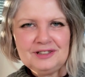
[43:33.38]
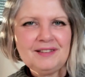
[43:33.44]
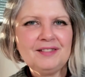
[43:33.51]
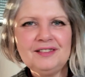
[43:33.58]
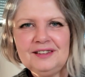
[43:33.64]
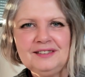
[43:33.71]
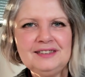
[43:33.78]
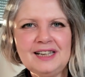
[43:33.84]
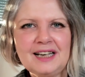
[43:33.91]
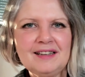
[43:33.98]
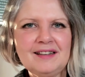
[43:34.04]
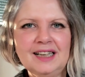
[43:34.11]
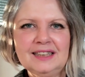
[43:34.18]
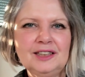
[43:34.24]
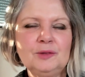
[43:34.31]
things like
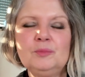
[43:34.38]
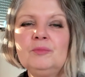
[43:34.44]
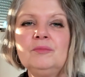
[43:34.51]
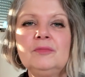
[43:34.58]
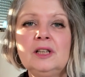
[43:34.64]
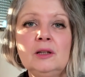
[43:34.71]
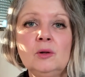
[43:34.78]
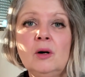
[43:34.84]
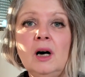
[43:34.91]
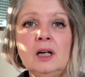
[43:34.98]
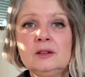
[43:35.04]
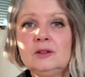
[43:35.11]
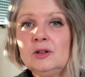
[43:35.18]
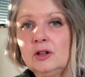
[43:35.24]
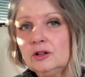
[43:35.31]
that. And Theo
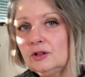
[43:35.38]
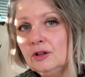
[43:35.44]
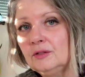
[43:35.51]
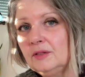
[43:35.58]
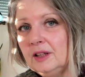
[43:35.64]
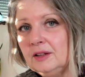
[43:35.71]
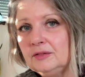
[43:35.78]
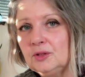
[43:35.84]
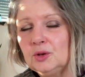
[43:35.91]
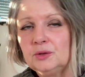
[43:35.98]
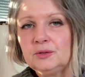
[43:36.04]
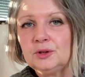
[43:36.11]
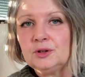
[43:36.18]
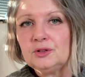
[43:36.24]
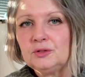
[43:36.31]
had a lot of
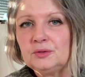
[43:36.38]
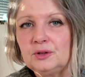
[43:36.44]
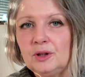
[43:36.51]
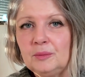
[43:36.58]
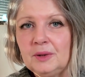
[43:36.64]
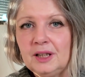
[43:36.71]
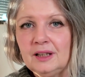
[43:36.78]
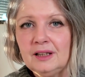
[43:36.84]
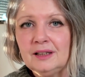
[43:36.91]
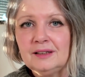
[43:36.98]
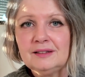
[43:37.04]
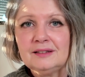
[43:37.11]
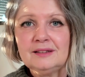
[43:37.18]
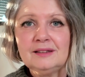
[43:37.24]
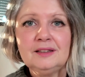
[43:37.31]
leftovers from
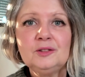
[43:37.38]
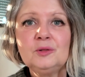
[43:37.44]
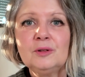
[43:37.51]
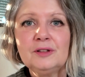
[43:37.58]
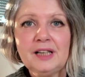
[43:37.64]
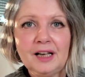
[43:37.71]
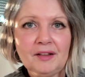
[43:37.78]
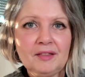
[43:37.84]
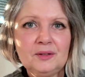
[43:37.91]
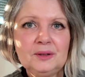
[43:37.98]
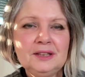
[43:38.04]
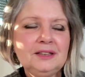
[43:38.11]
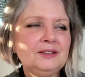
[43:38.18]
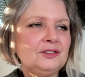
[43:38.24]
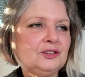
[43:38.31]
his little
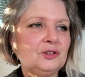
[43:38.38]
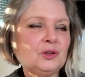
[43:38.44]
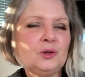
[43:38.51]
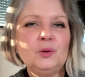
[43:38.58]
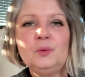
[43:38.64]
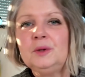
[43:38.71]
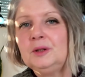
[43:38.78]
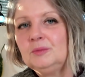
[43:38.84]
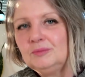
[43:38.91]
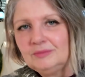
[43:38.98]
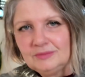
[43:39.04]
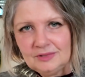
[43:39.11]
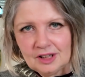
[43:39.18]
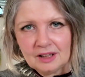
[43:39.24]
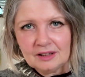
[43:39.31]
gathering, so we
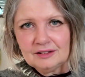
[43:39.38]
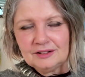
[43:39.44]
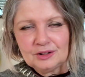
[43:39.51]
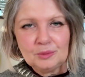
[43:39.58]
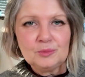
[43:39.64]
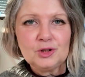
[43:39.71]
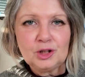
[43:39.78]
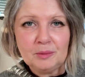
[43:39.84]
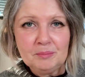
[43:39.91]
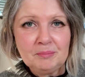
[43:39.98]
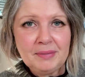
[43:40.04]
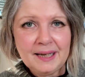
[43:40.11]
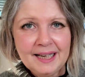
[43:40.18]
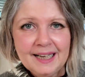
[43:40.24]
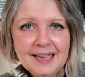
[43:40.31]
drank some
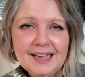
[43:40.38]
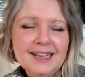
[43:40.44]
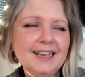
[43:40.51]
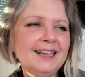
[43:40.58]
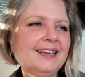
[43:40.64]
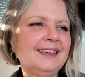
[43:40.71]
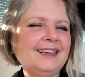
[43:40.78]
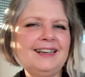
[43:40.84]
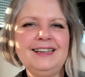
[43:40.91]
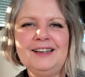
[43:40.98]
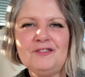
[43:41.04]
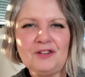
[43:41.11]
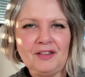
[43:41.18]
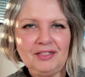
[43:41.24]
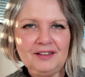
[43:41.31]
champagne and
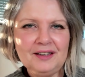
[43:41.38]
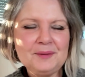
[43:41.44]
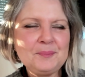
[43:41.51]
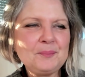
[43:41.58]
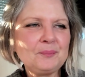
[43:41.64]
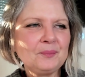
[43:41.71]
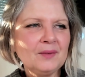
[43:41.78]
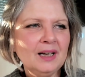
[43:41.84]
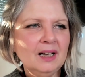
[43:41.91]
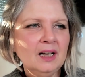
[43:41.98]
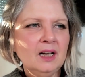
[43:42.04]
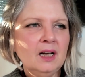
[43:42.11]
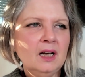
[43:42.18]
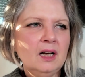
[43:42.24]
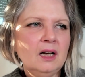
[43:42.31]
everything.
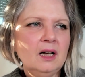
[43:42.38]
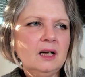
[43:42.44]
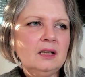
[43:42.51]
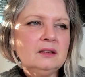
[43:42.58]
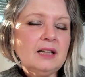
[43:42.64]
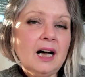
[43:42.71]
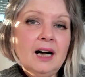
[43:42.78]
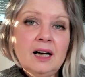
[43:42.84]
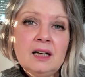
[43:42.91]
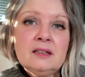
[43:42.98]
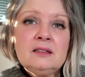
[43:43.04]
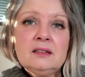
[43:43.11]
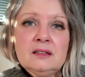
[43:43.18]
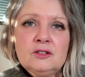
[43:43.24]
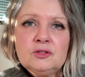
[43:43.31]
And
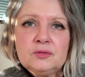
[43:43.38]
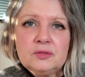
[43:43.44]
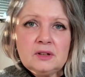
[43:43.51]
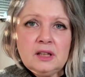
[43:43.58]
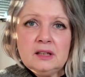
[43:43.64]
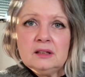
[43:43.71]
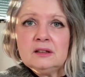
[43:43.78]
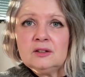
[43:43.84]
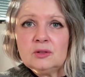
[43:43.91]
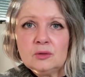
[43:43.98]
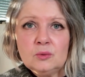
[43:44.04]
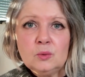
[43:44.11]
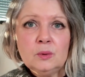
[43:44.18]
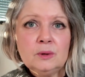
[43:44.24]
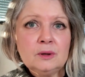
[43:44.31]
as his friends
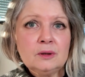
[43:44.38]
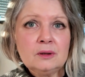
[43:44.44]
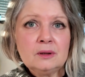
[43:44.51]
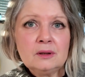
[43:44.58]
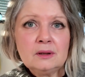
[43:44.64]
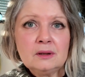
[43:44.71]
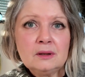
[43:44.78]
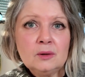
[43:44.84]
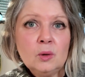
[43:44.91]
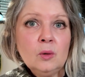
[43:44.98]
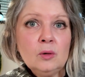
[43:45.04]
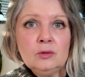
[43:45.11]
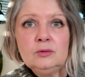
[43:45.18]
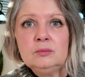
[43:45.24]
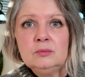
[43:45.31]
were
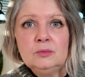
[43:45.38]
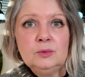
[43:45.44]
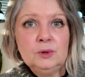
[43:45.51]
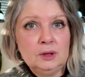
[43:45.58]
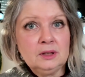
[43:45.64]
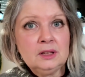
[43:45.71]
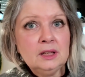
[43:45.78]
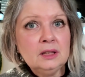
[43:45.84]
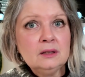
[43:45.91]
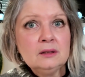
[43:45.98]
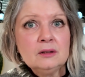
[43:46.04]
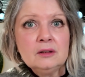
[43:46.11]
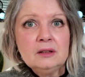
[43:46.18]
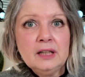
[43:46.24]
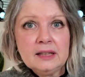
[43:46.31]
all working
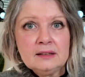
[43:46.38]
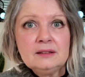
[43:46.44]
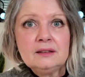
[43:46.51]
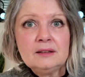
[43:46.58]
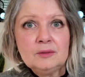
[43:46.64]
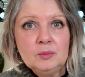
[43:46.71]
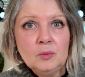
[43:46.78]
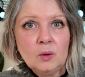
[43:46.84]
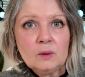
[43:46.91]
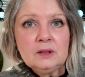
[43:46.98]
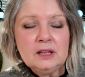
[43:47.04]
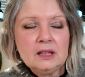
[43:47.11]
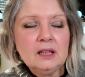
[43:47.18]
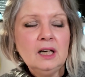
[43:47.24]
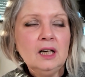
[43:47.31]
the next
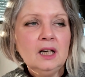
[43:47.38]
morning,